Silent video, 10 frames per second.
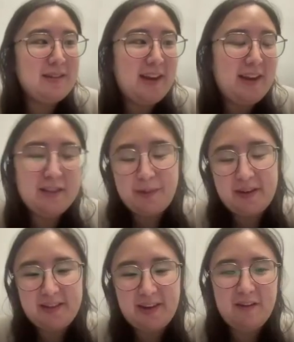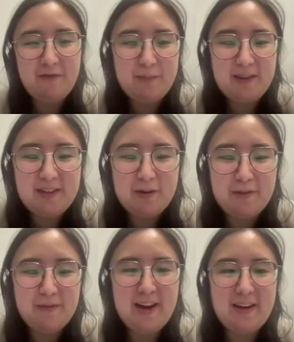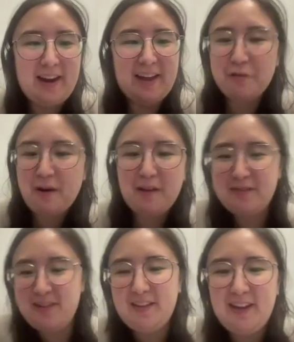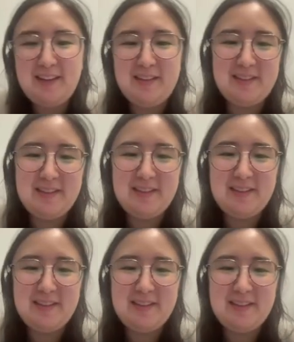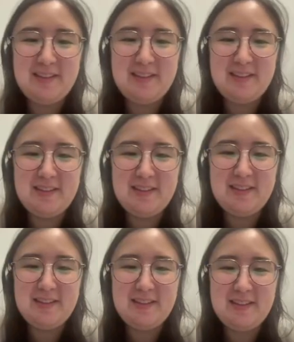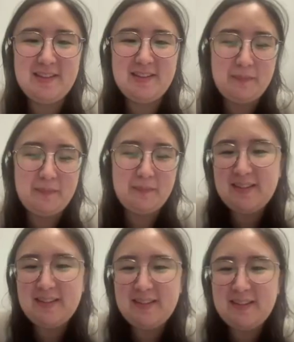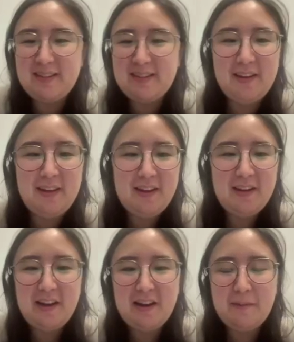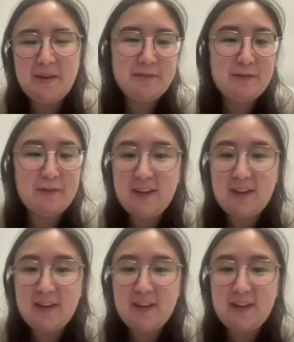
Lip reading: and Space Hey from this sort of like anthropology lens. And they're asking like, what is nostalgia doing? It's